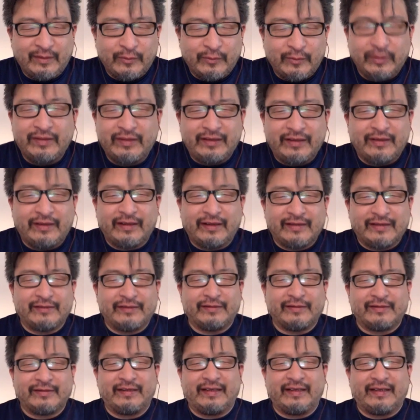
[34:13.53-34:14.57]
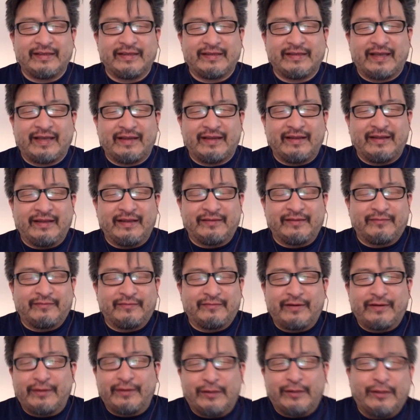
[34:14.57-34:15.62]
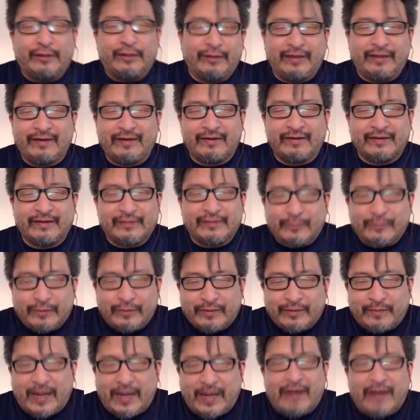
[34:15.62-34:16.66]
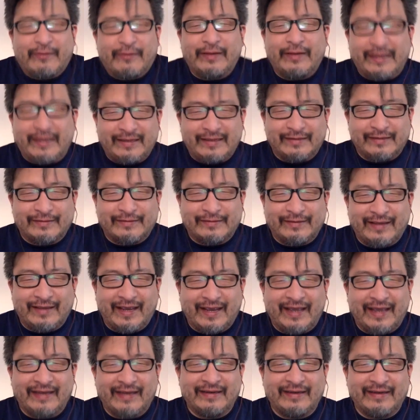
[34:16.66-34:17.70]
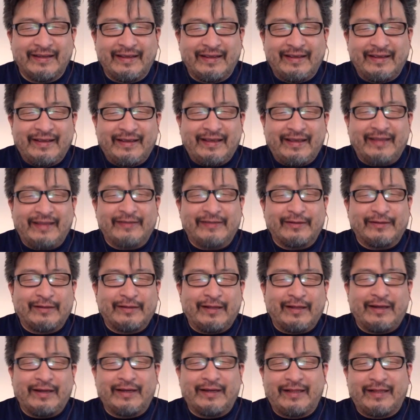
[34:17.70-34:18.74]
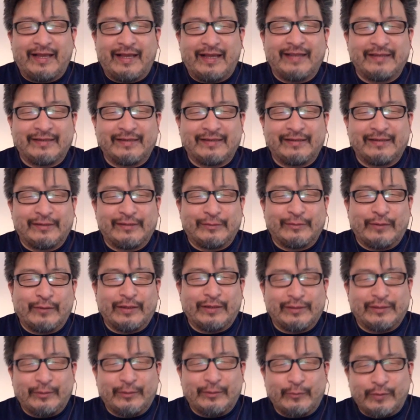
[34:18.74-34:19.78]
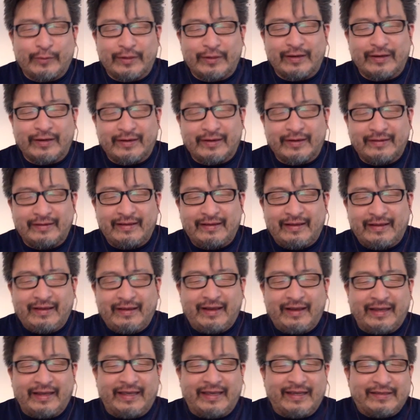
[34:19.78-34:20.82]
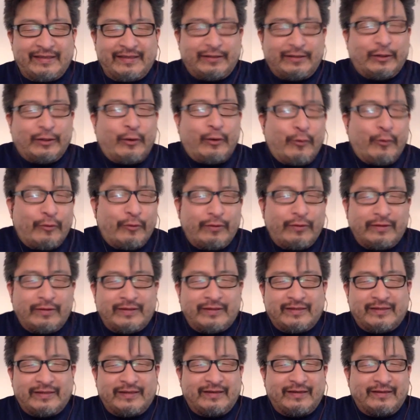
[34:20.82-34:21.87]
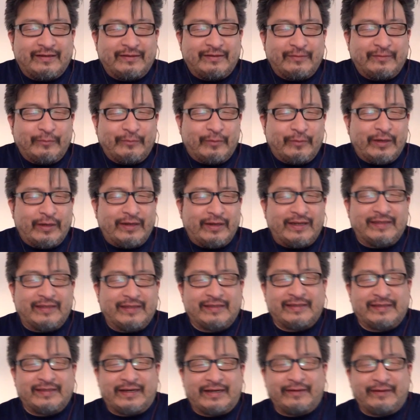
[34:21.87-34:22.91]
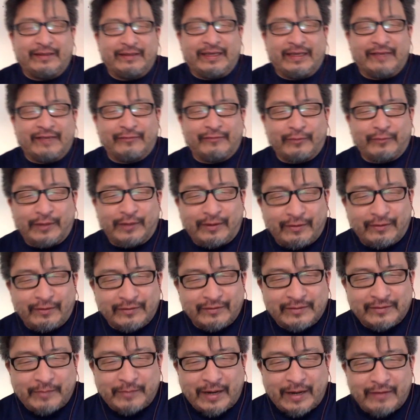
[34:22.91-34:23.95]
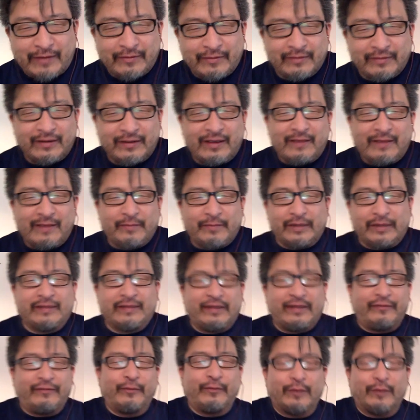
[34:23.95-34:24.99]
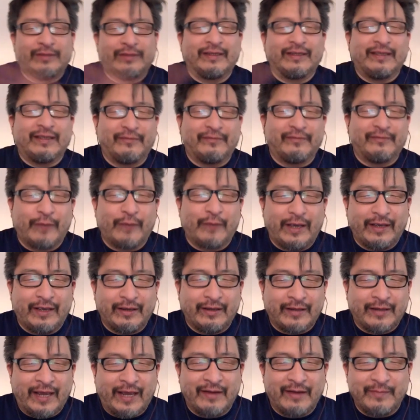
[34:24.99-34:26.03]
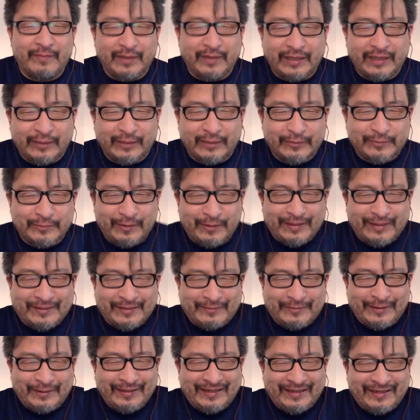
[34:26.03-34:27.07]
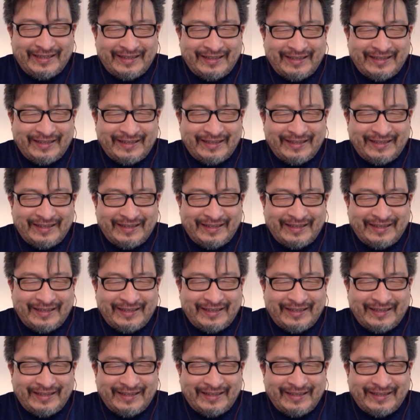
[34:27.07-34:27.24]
thing I guess you see is that it's very unclear as to where the power is, and it's a kind of classic situation where I guess the core doesn't want to necessarily give away all its power, but it definitely wants to give away accountability and responsibility,